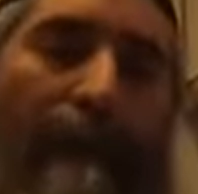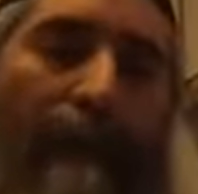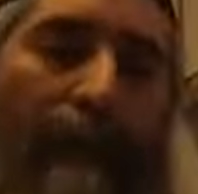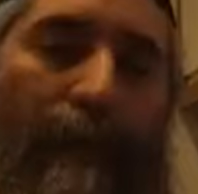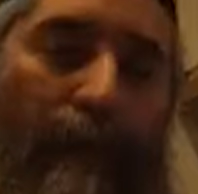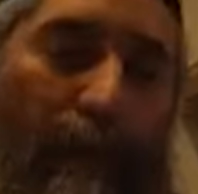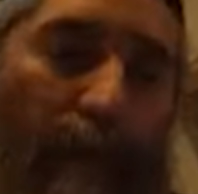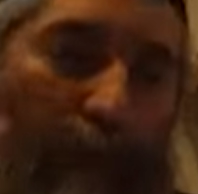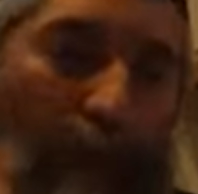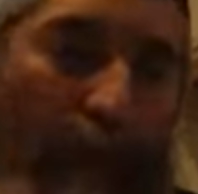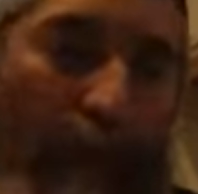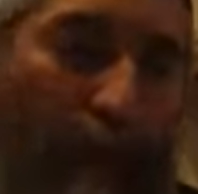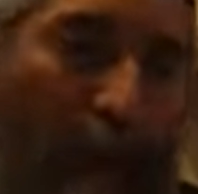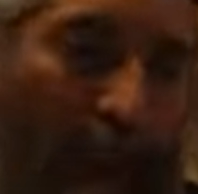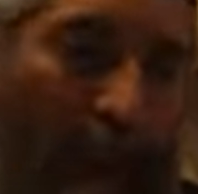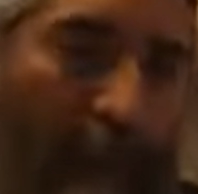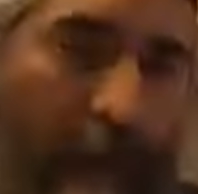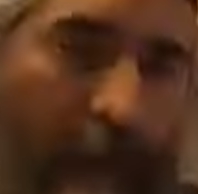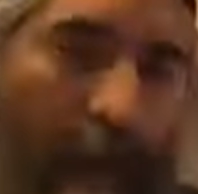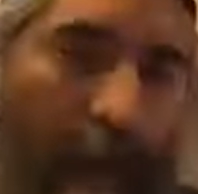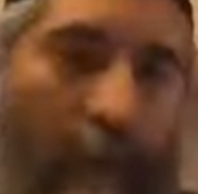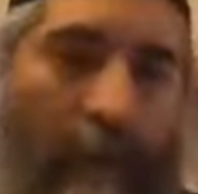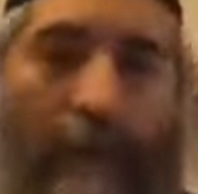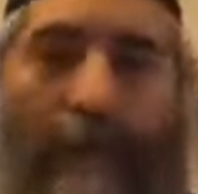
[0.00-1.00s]
through the
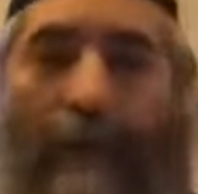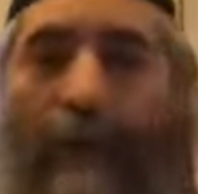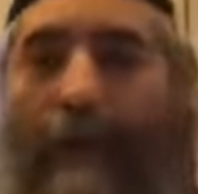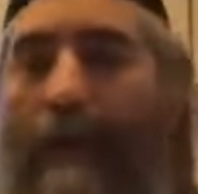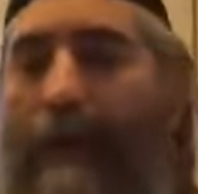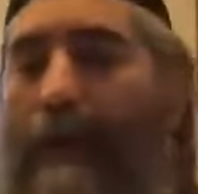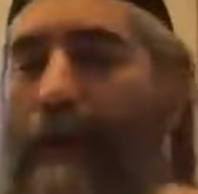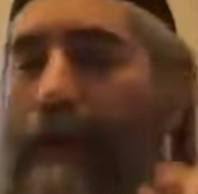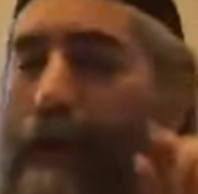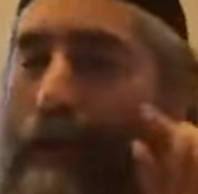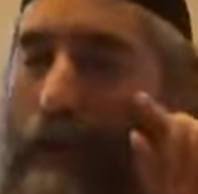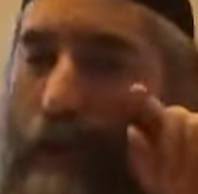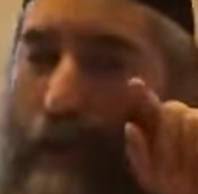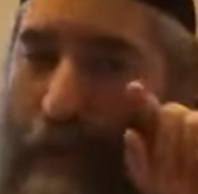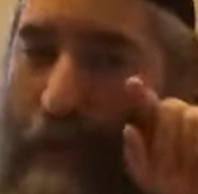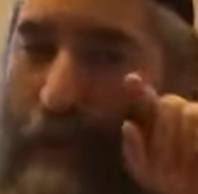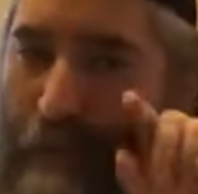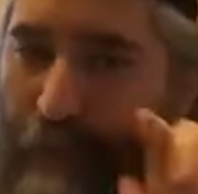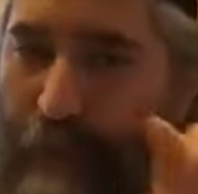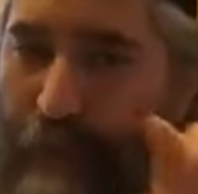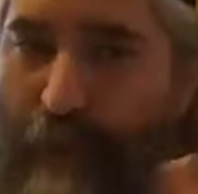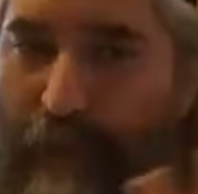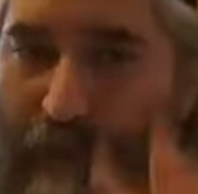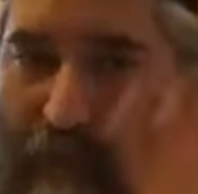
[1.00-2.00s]
window or
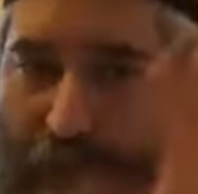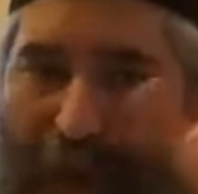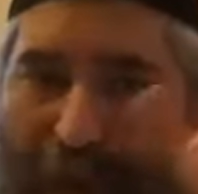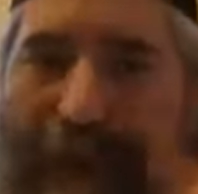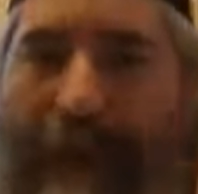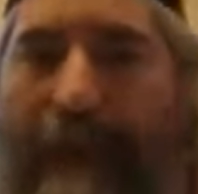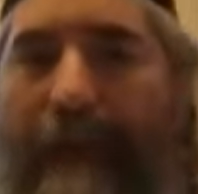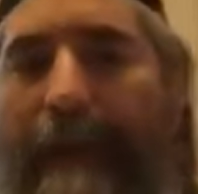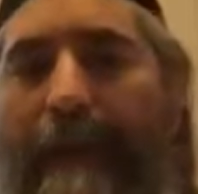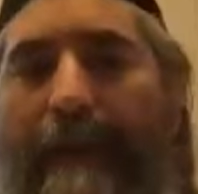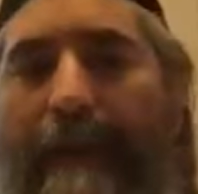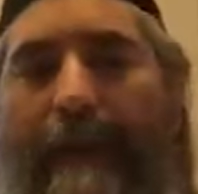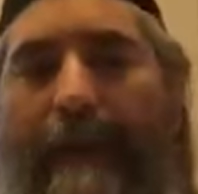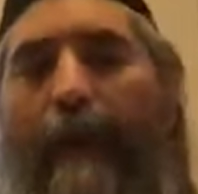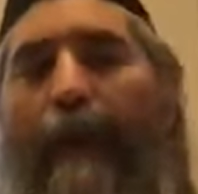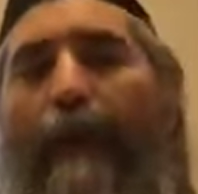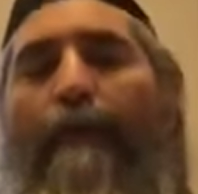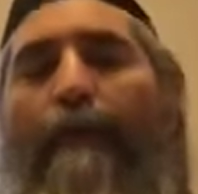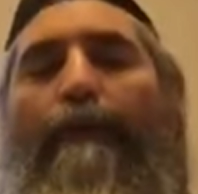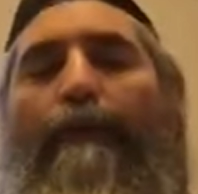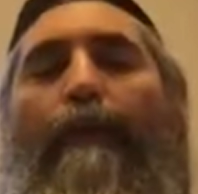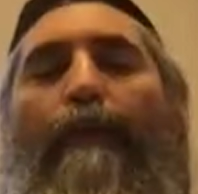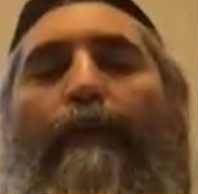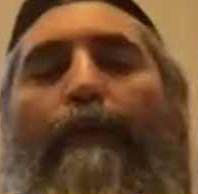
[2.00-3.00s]
through the crack
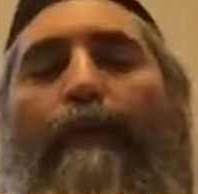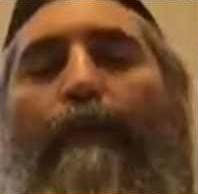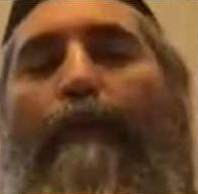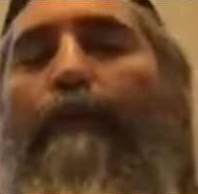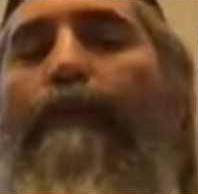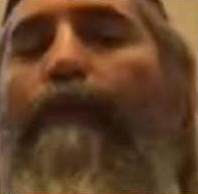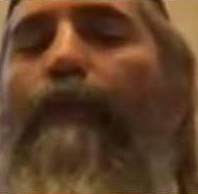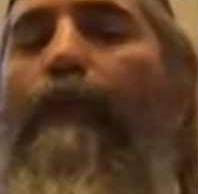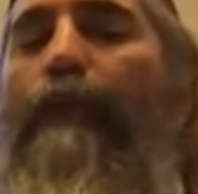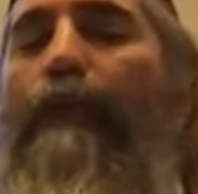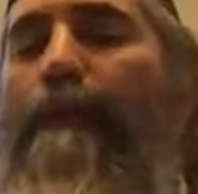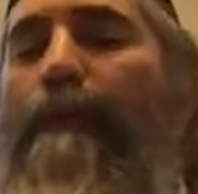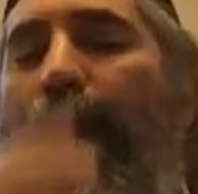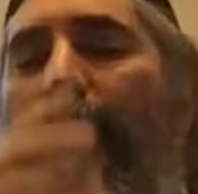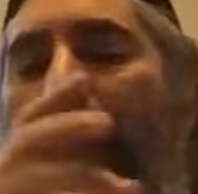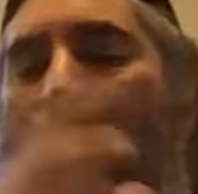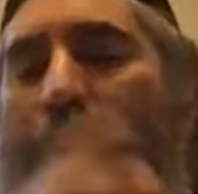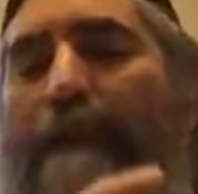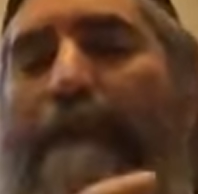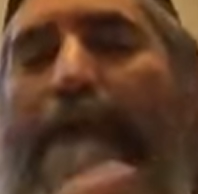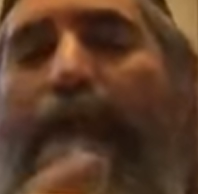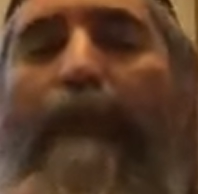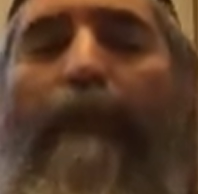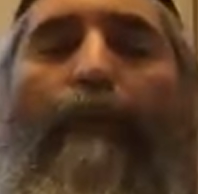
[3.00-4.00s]
of the
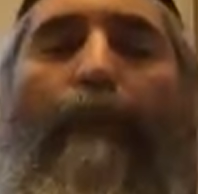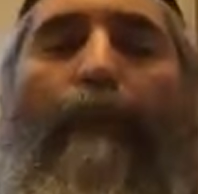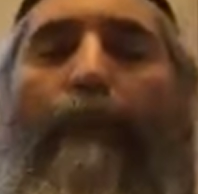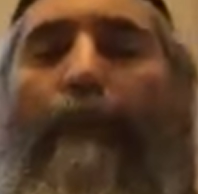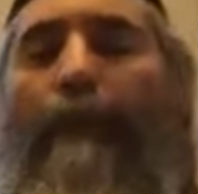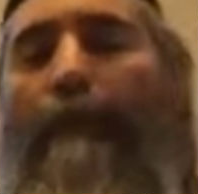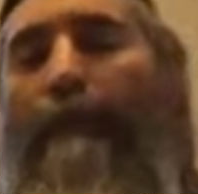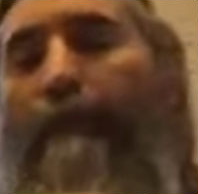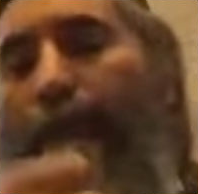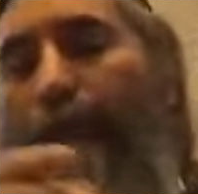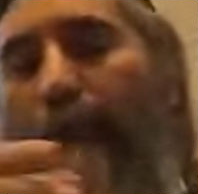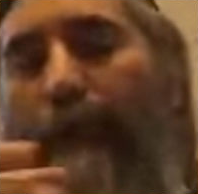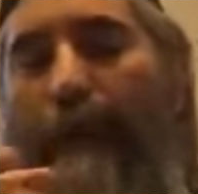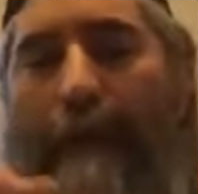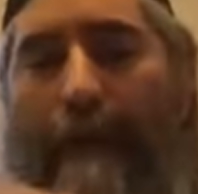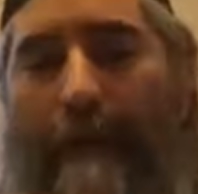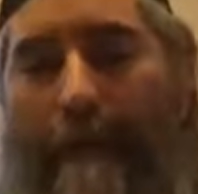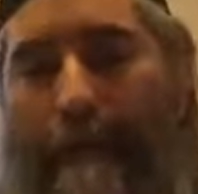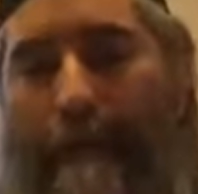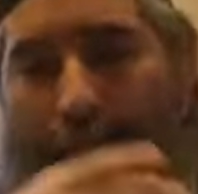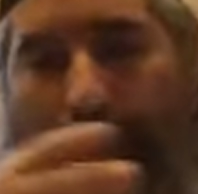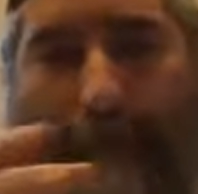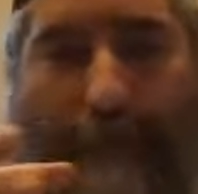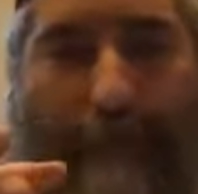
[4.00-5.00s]

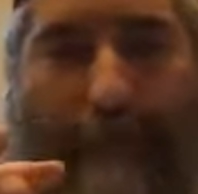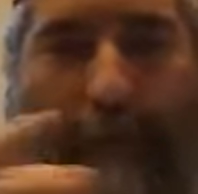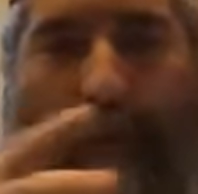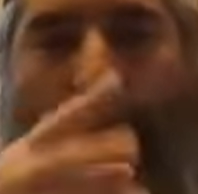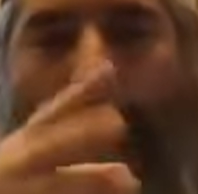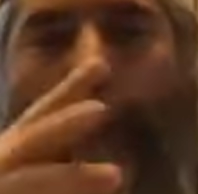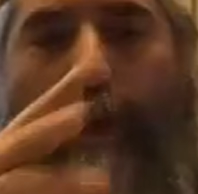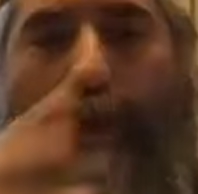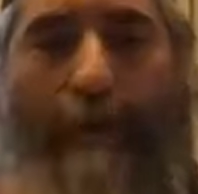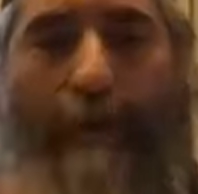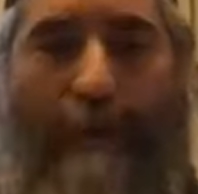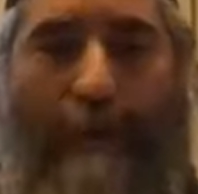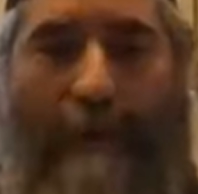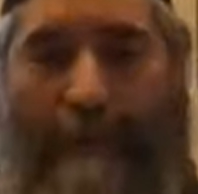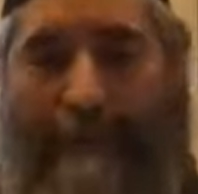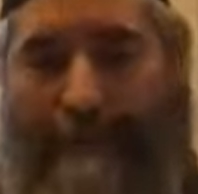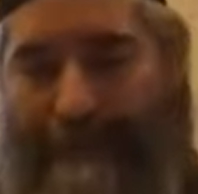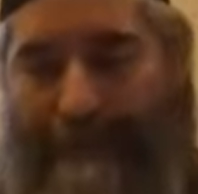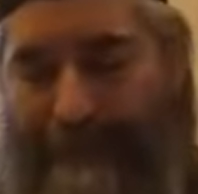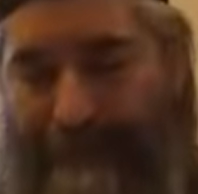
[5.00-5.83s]
walls.